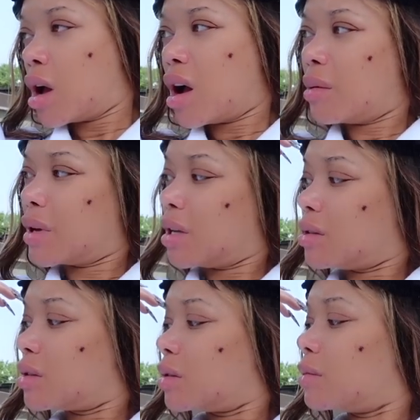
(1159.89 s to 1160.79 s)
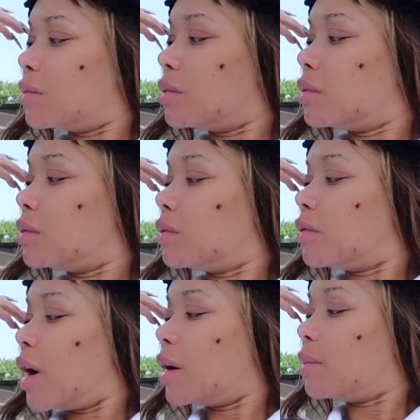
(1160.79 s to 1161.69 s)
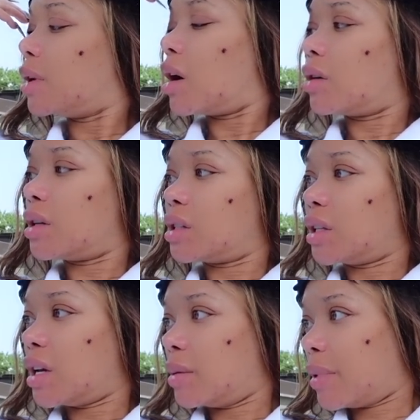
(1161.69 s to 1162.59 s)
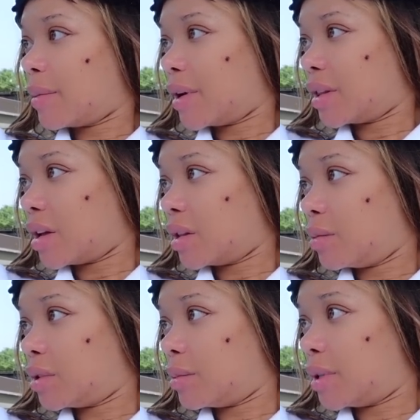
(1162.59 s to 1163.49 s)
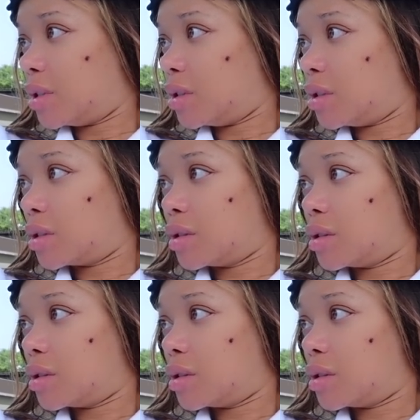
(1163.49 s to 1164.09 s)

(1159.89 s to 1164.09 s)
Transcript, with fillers: I'm getting some vitamin. Oh, that's lint, baby. I thought that was a bug.